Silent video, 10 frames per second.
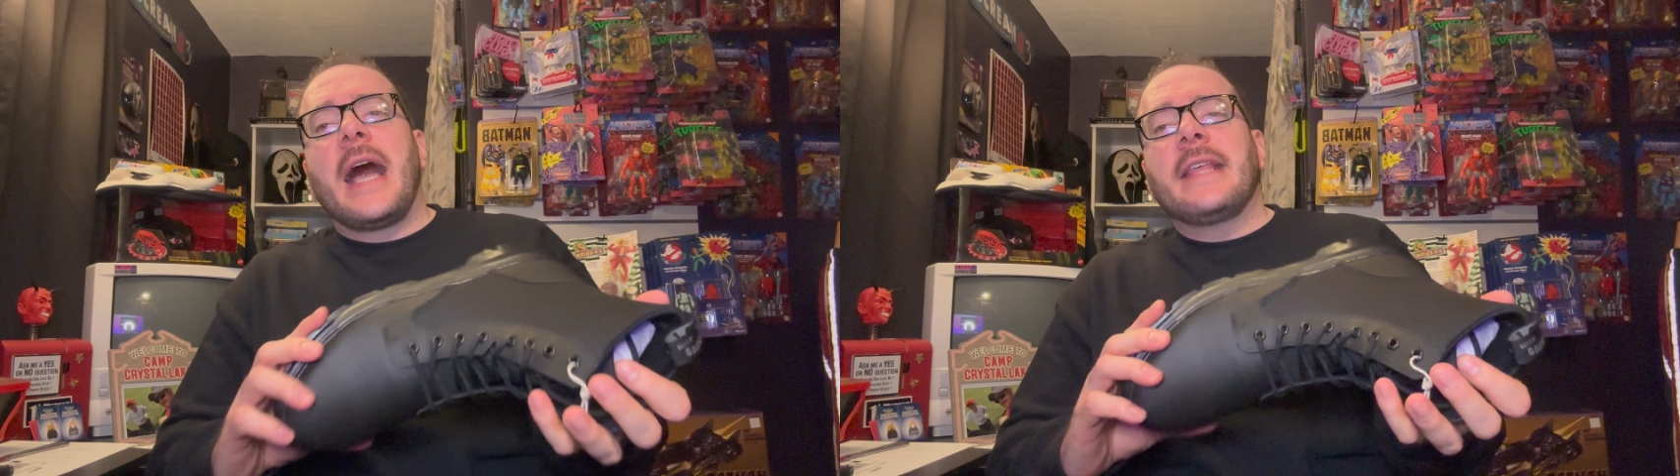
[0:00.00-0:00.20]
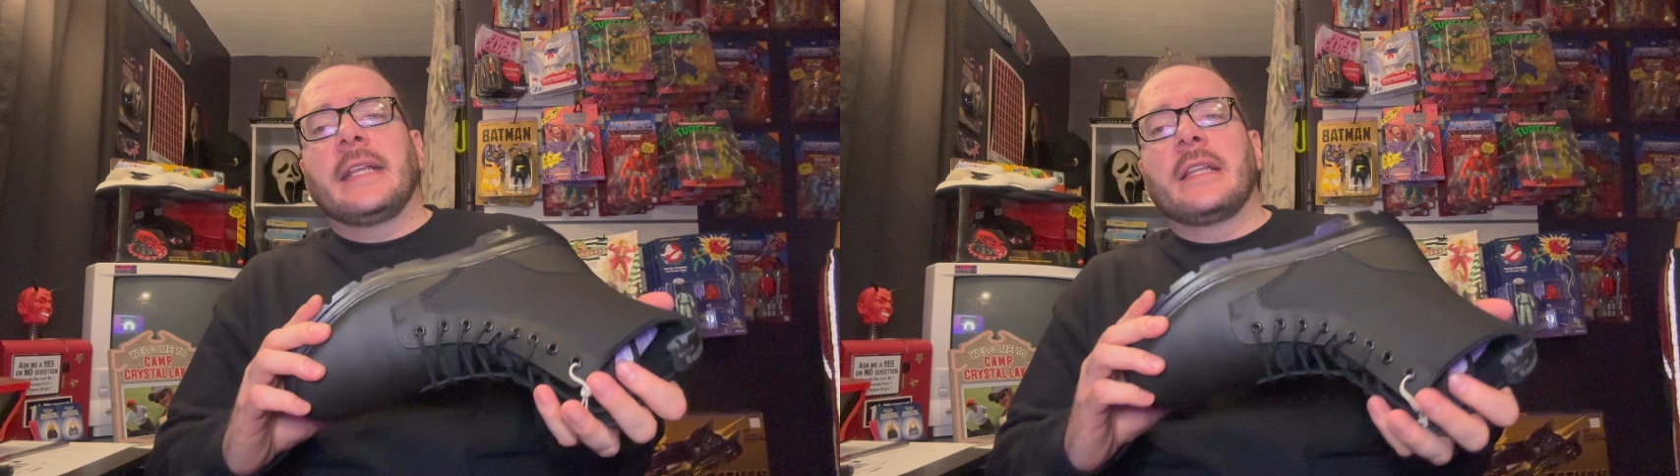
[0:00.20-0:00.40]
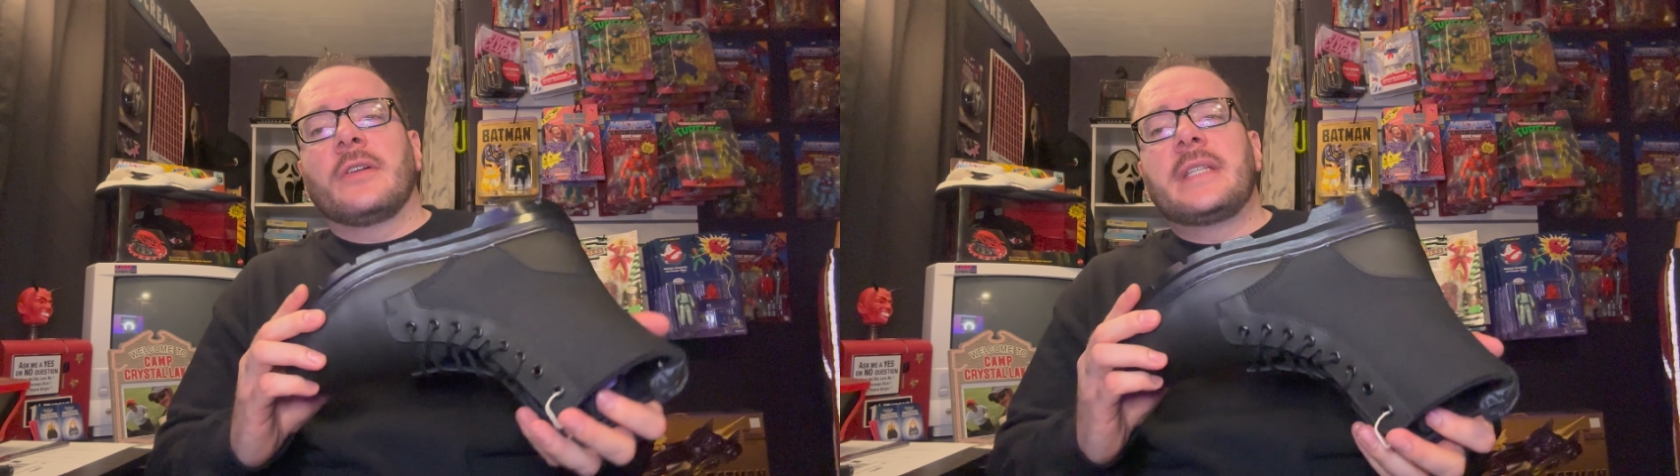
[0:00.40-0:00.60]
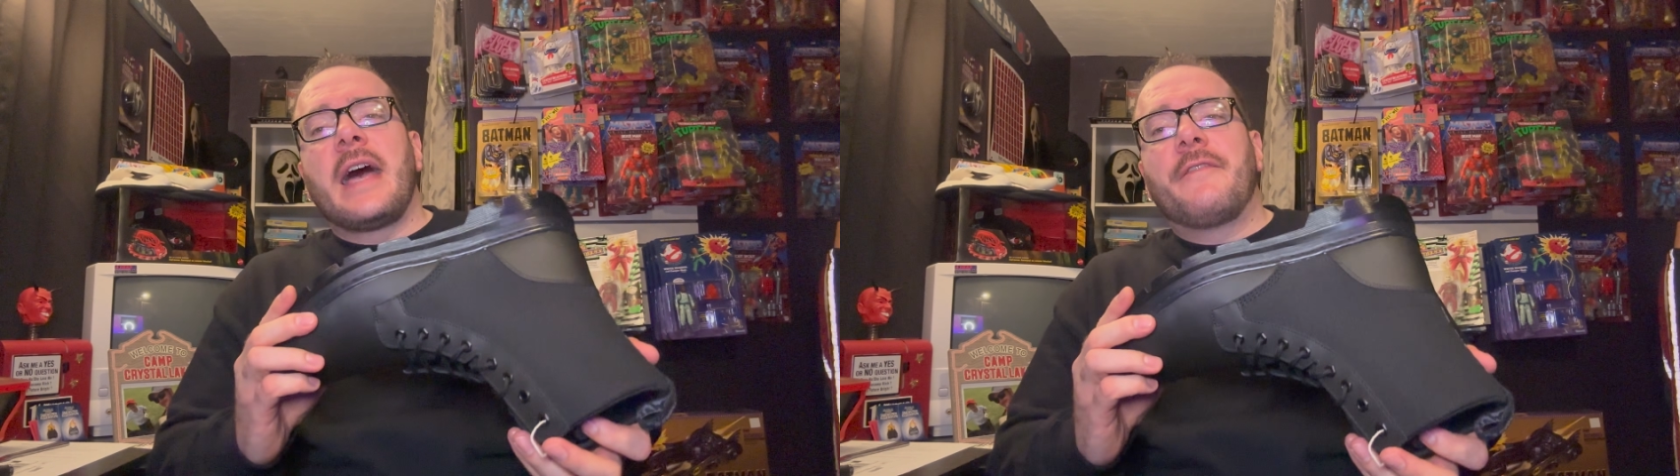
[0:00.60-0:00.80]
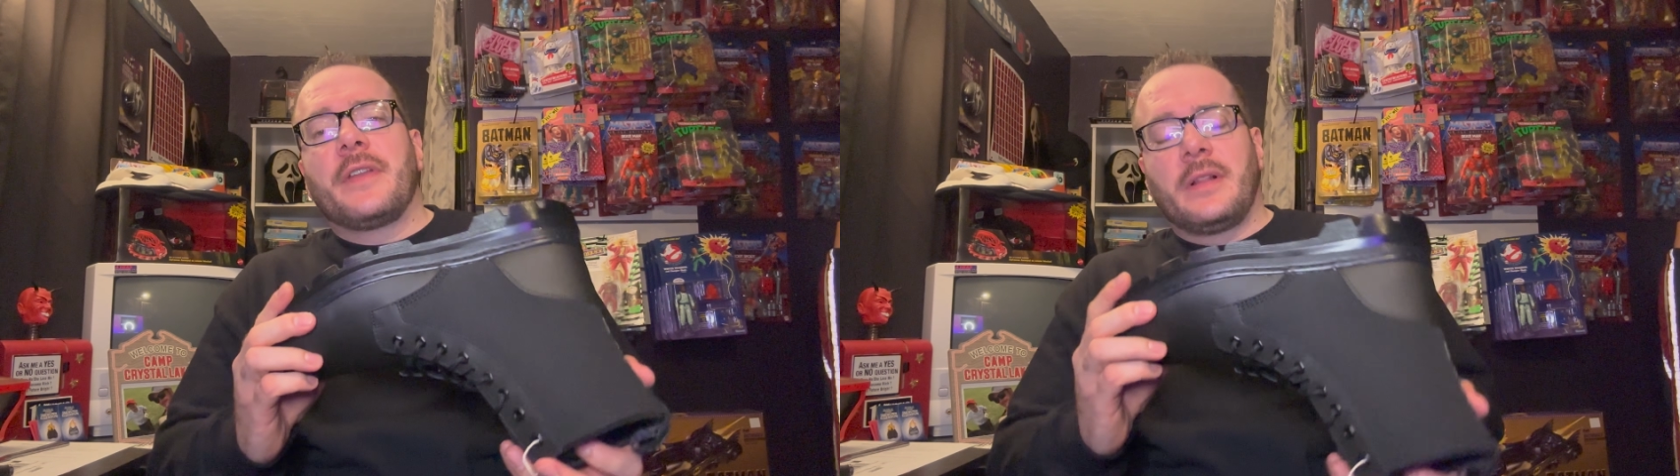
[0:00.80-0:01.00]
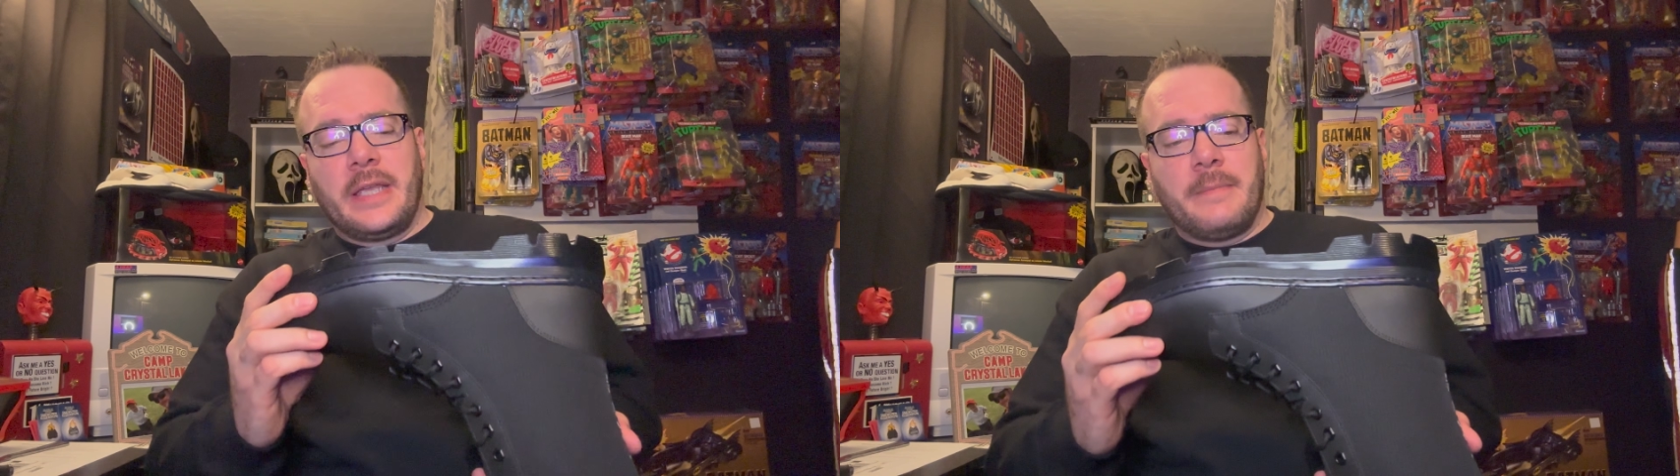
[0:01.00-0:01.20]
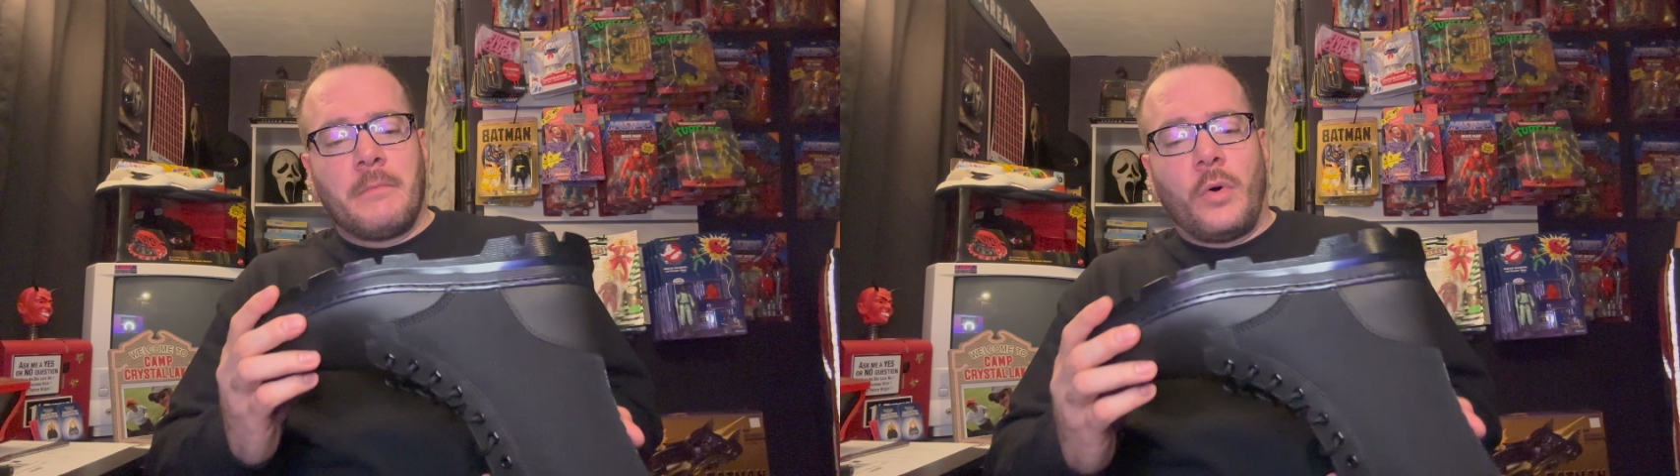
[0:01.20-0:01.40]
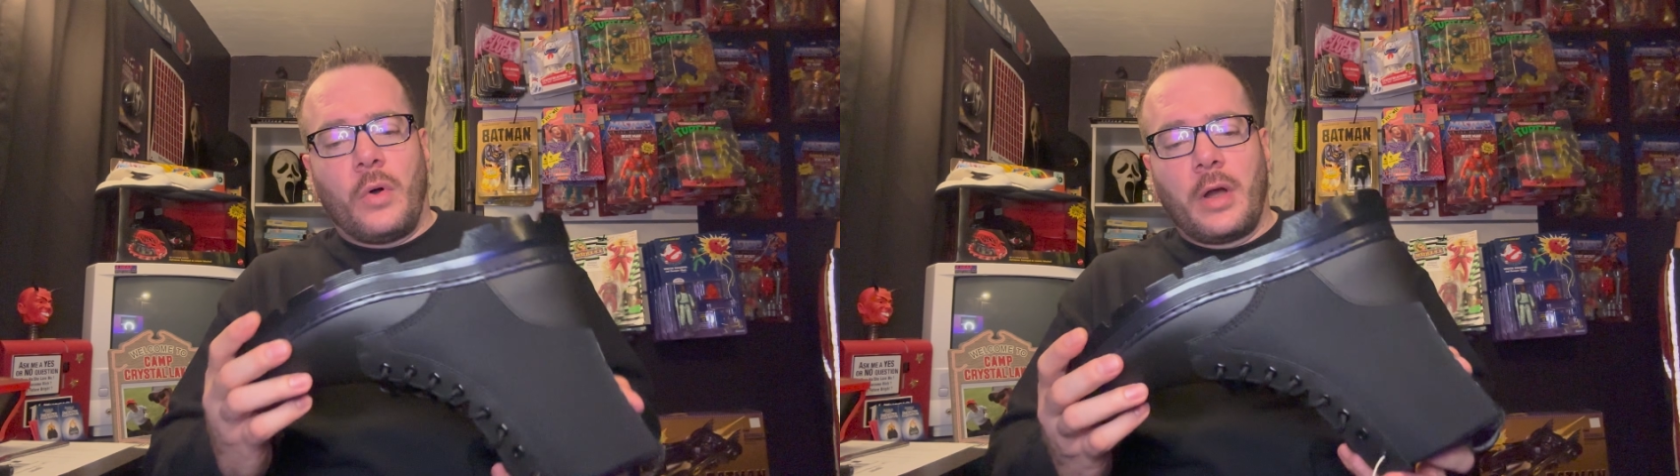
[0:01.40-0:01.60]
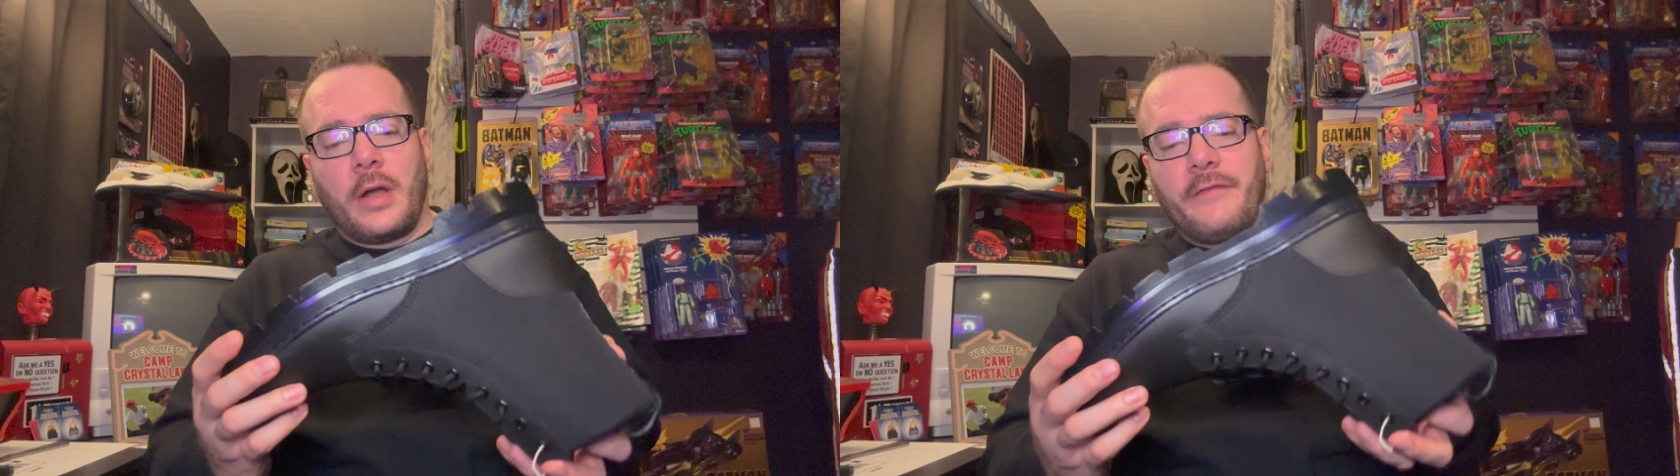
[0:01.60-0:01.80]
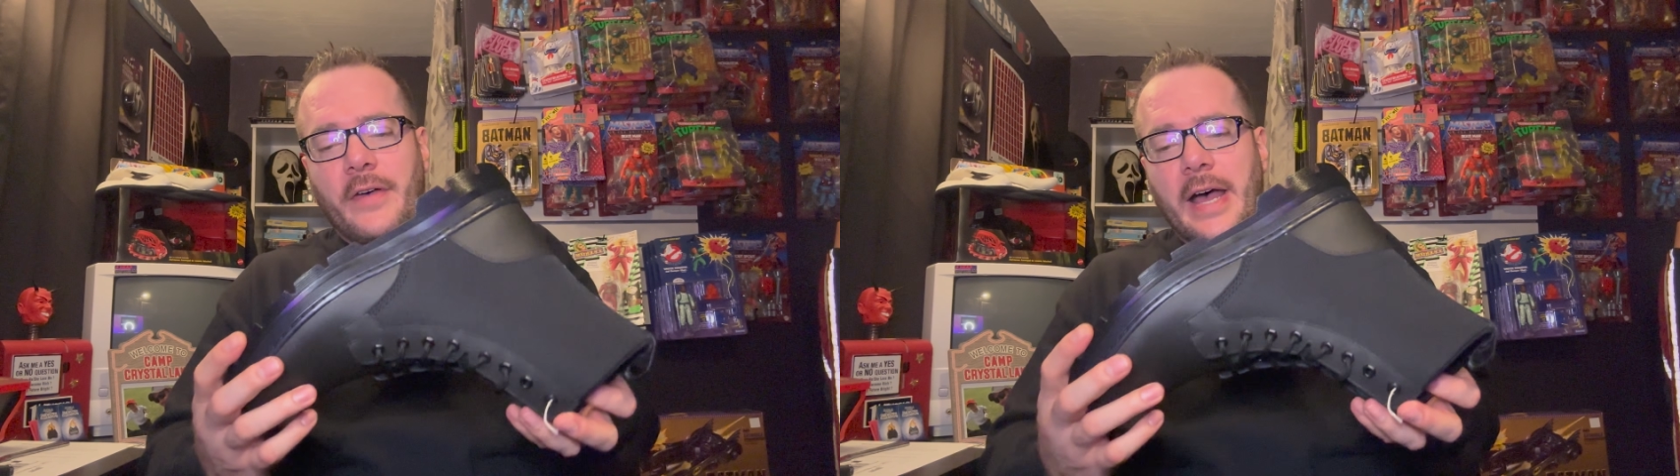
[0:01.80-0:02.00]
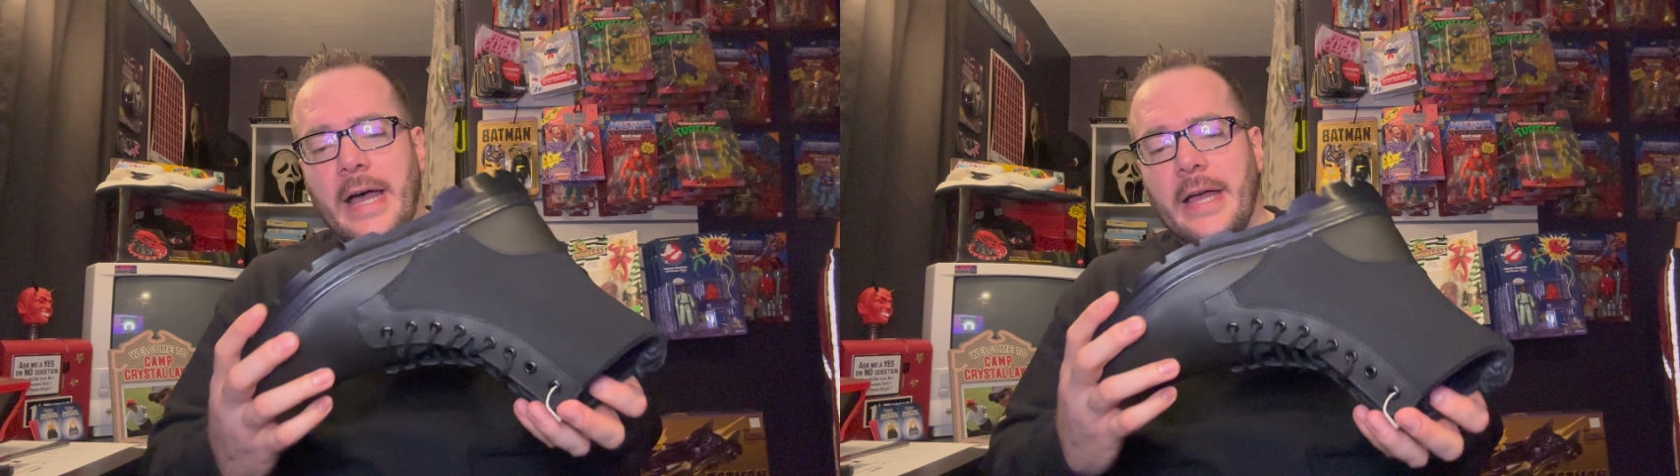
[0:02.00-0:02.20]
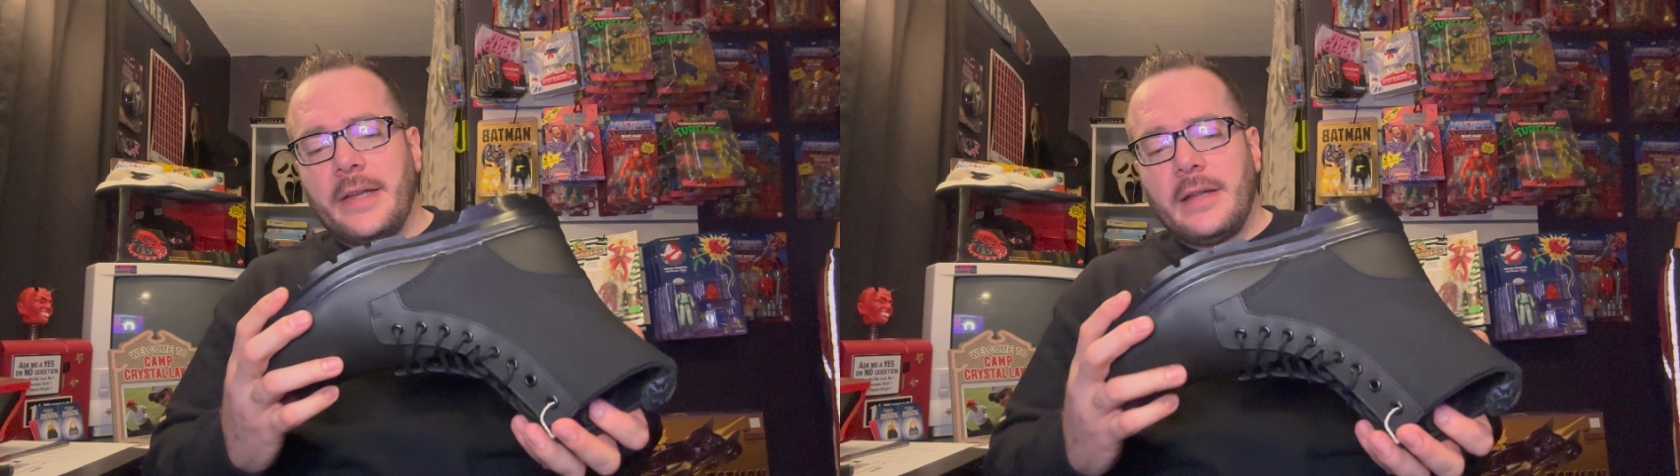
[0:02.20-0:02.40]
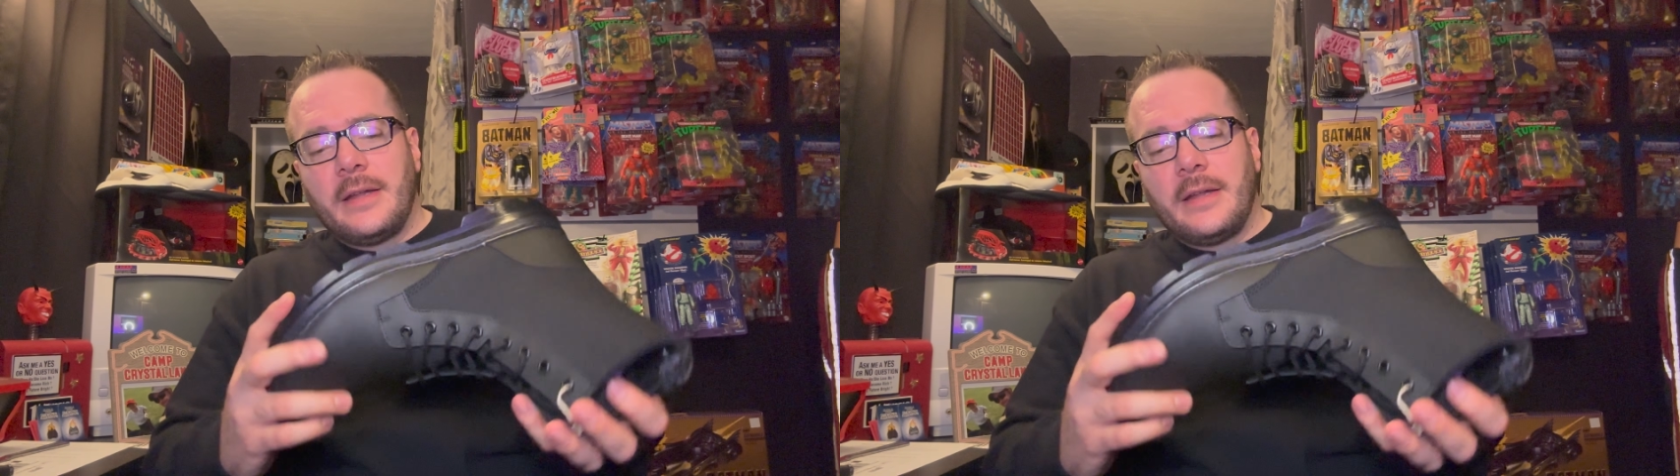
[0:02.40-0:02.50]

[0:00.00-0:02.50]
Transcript: I think they're definitely more of a...